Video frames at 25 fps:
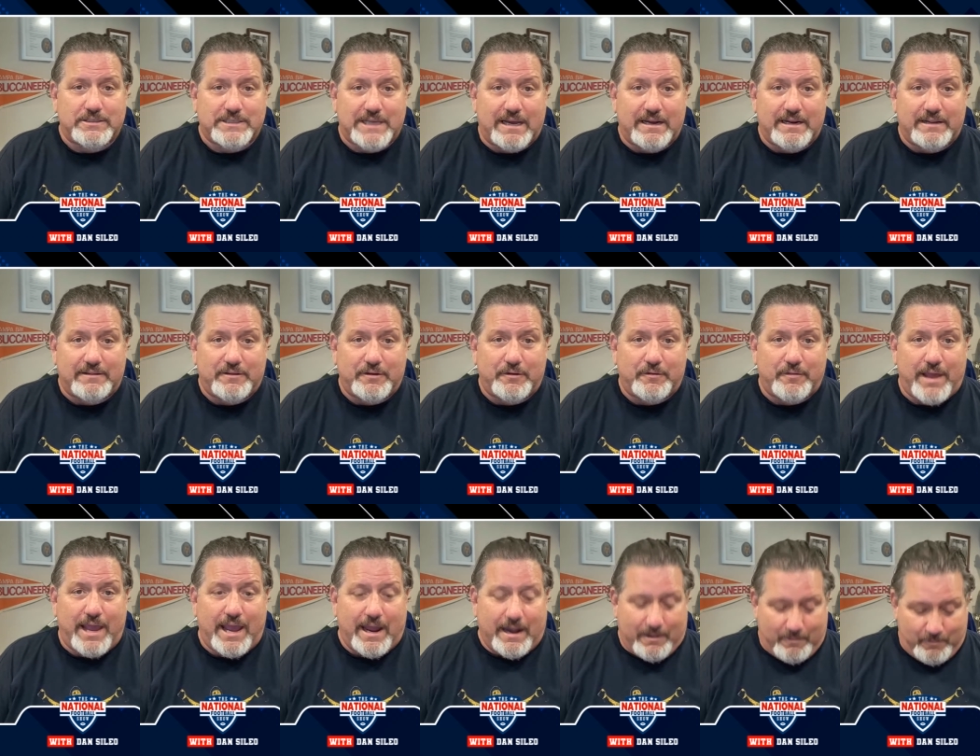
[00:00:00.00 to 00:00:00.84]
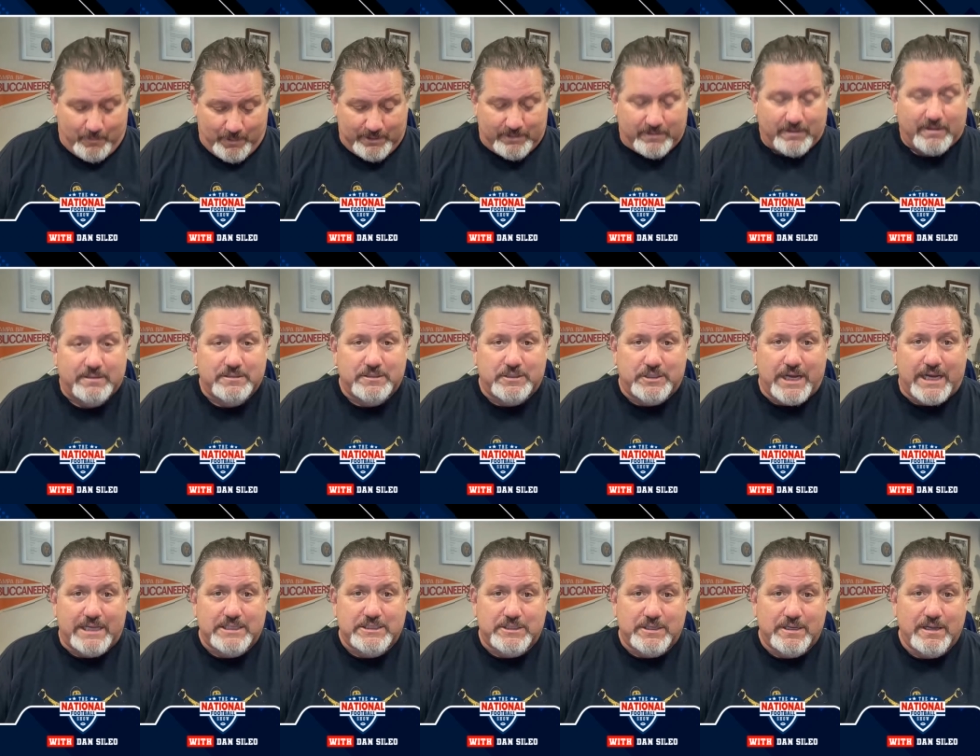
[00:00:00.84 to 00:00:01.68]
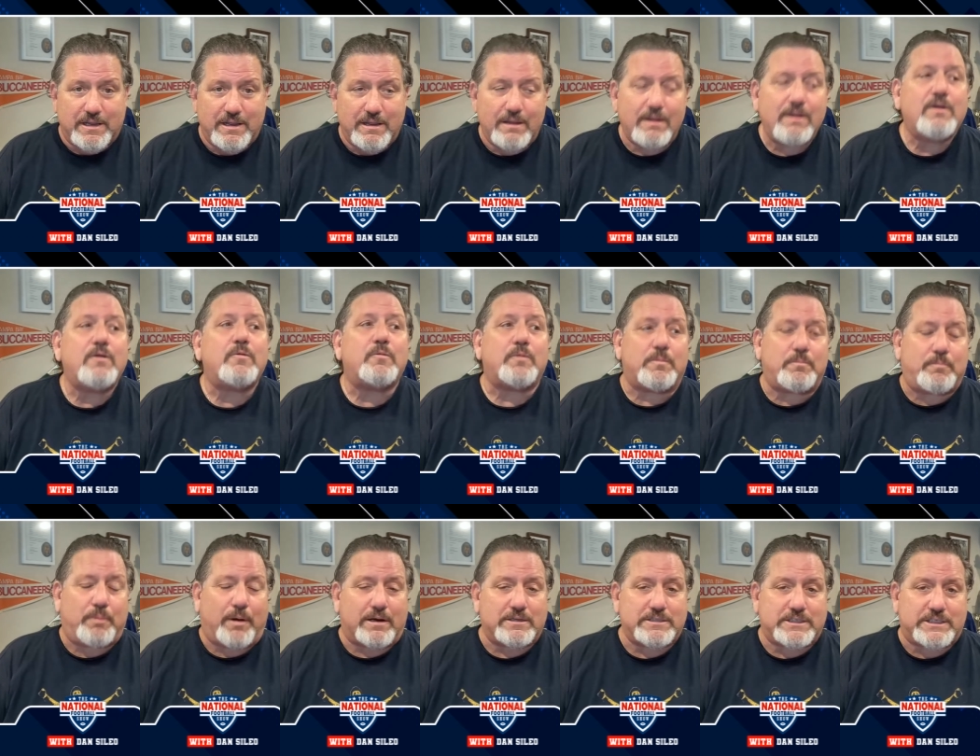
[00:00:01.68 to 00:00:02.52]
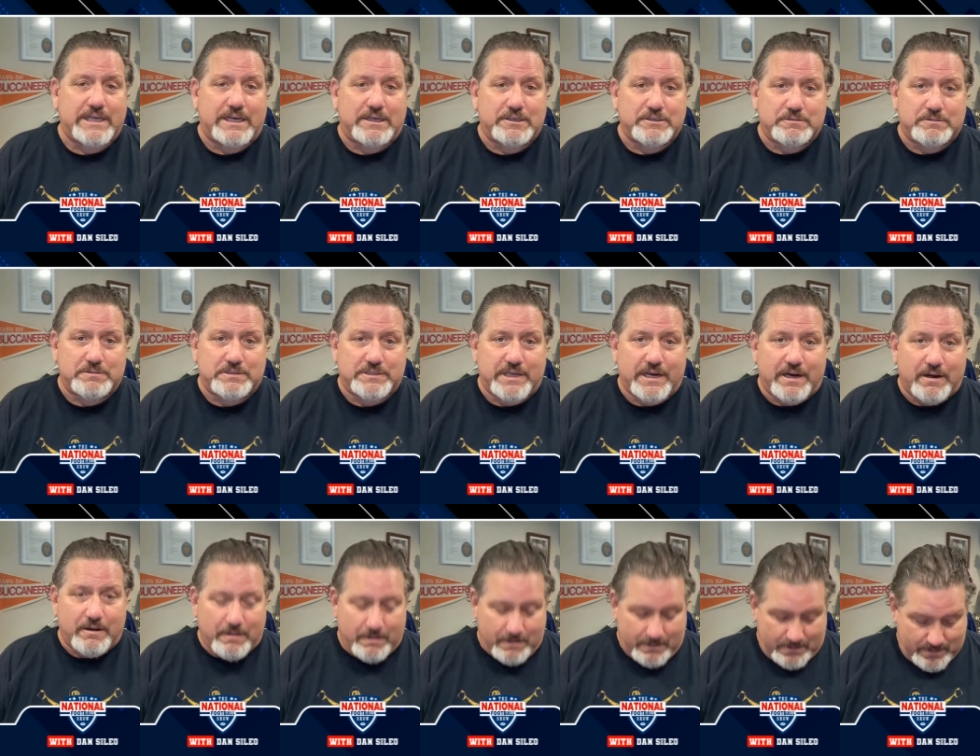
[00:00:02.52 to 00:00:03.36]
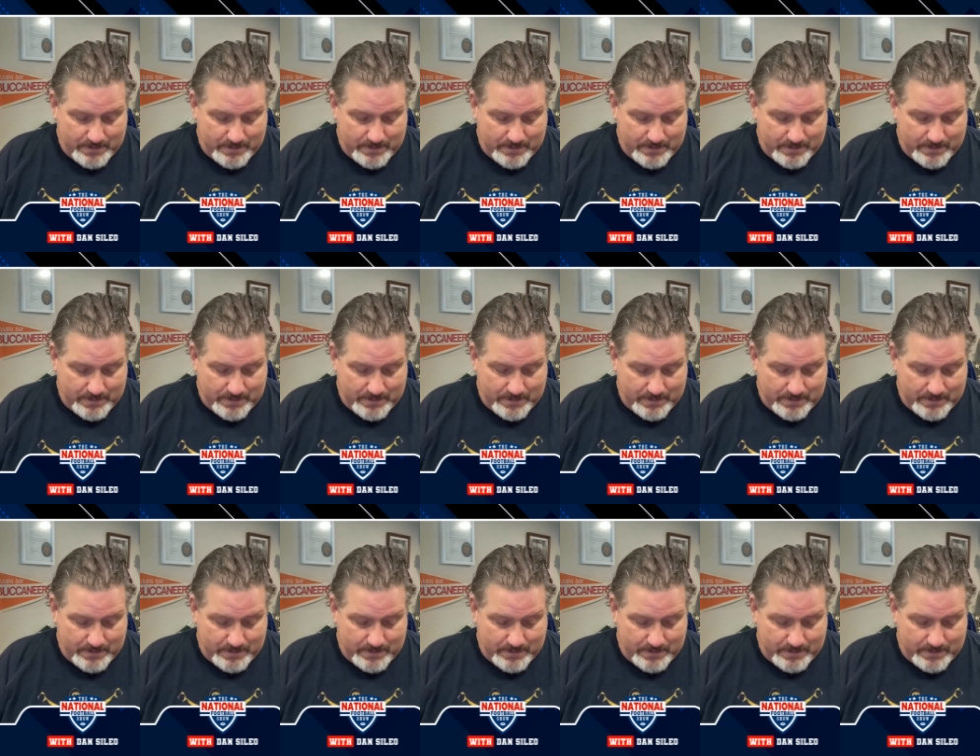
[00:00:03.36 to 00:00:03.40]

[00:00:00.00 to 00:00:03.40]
How'd he do that? He went to the Jets when Parcells was there.